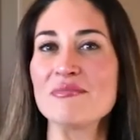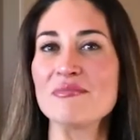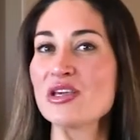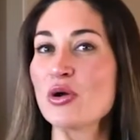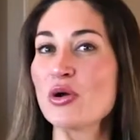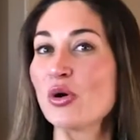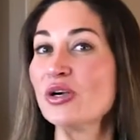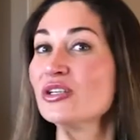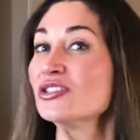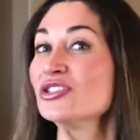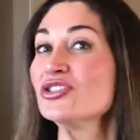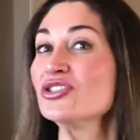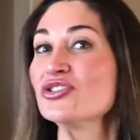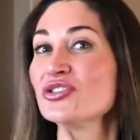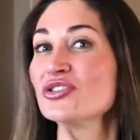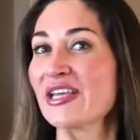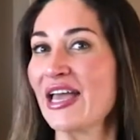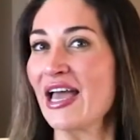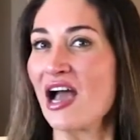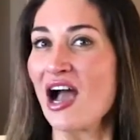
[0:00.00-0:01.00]
in order
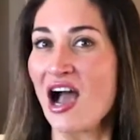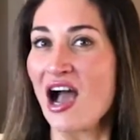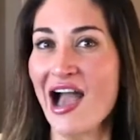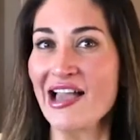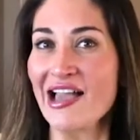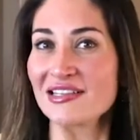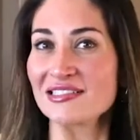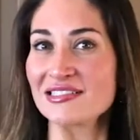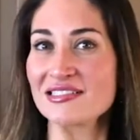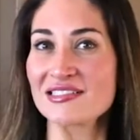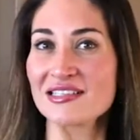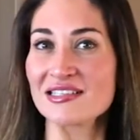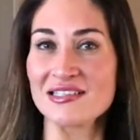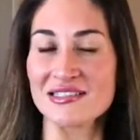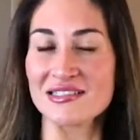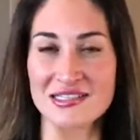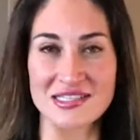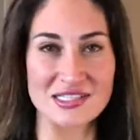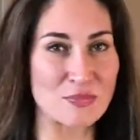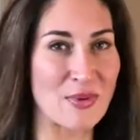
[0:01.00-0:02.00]
to get hired in
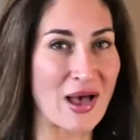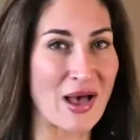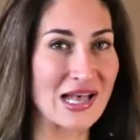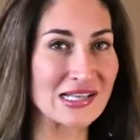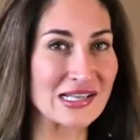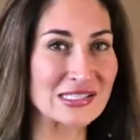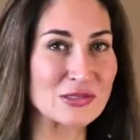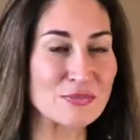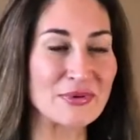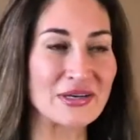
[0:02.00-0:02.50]
the spas.